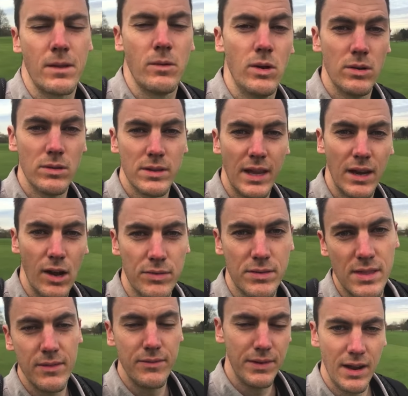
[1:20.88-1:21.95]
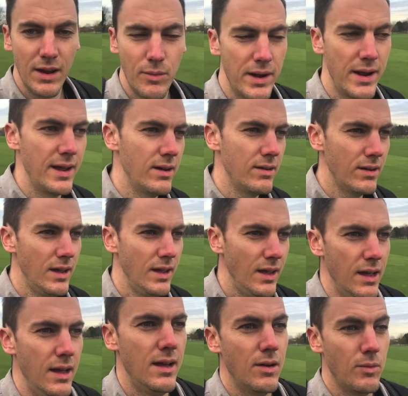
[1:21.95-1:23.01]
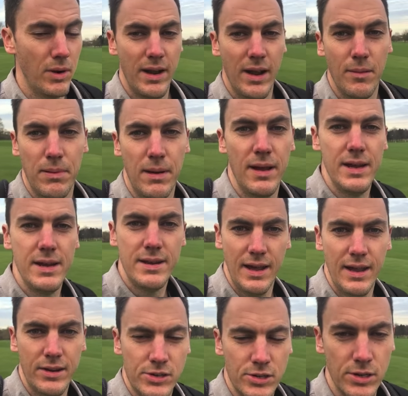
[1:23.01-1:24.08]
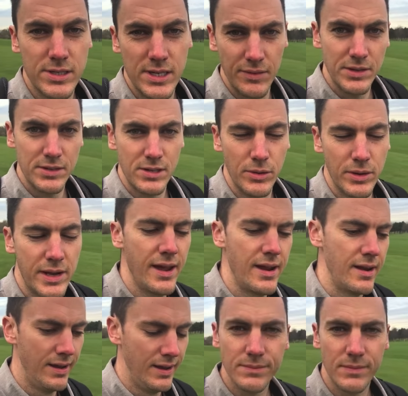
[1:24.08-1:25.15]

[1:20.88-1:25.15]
Well, the day after that video went out, I went out and played and I shot 72 again.